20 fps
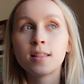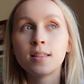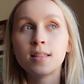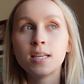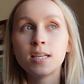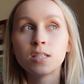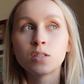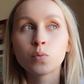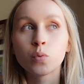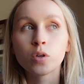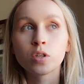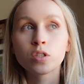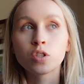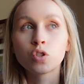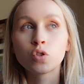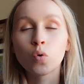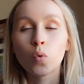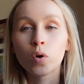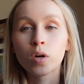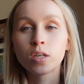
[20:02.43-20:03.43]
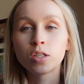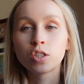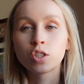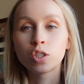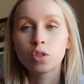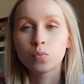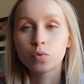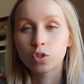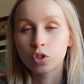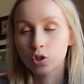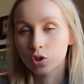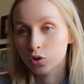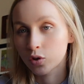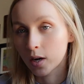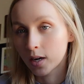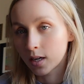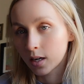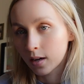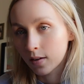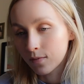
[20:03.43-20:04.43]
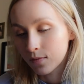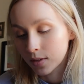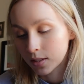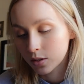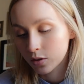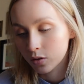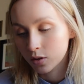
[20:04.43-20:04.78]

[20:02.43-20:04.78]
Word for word: these were stories she was just trying to convince